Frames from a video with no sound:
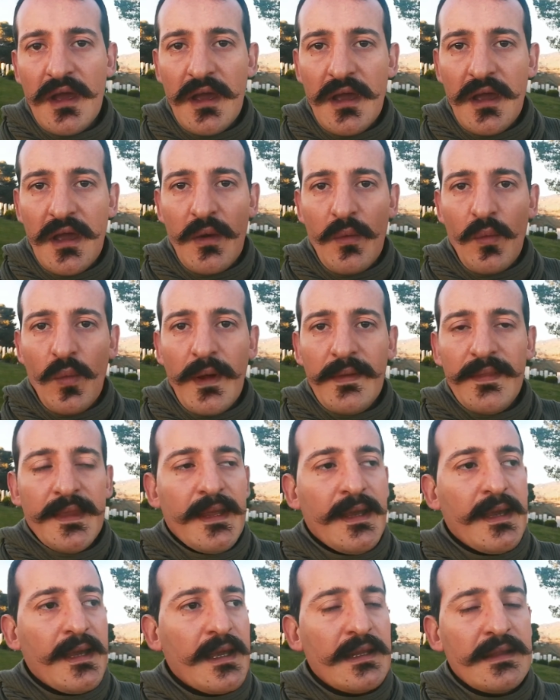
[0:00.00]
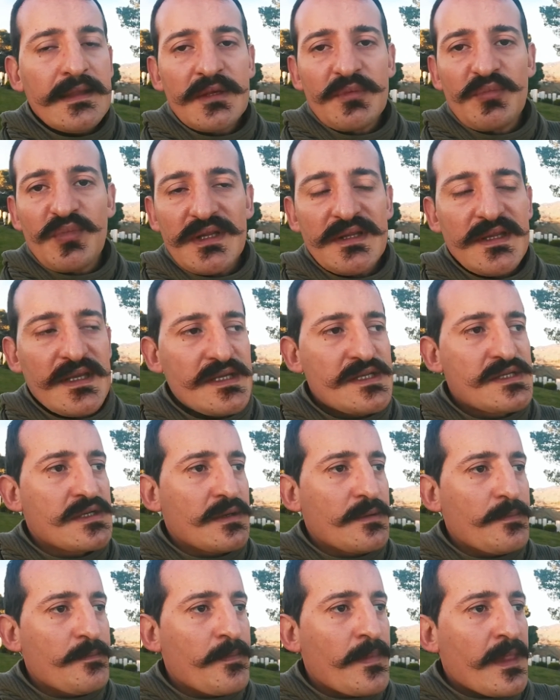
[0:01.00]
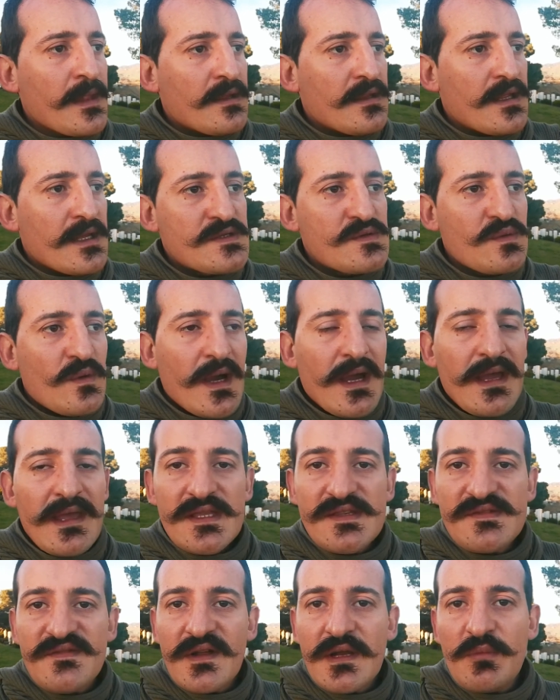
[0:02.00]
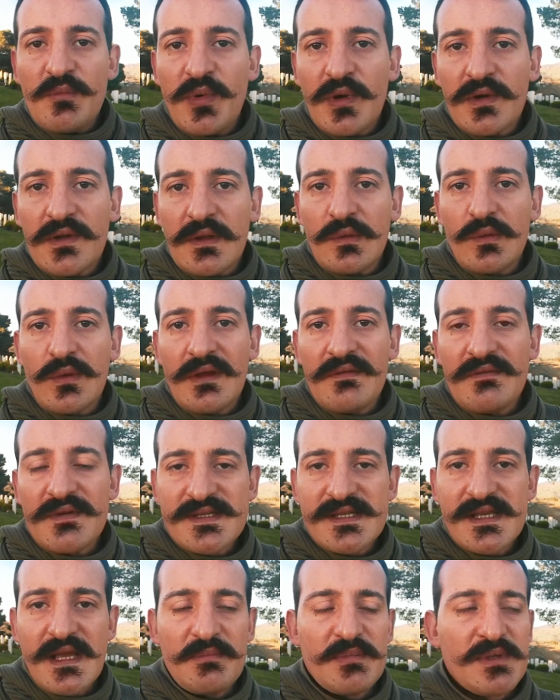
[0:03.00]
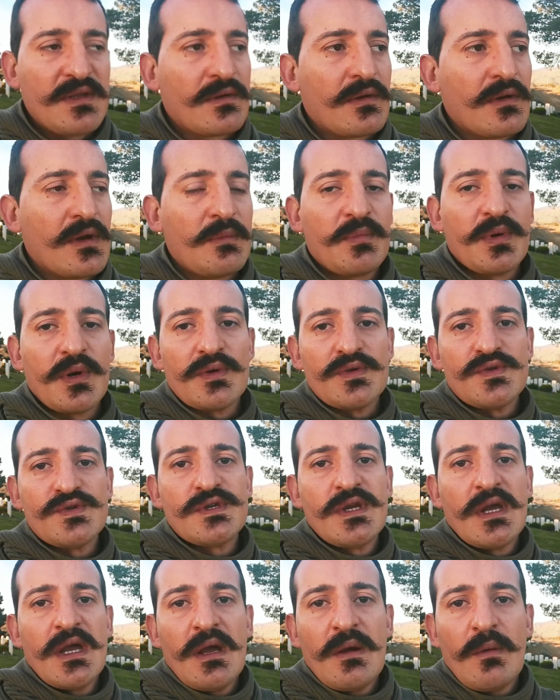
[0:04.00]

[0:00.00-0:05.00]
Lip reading: one day interpretation. That's why it's very important to have a skeptical approach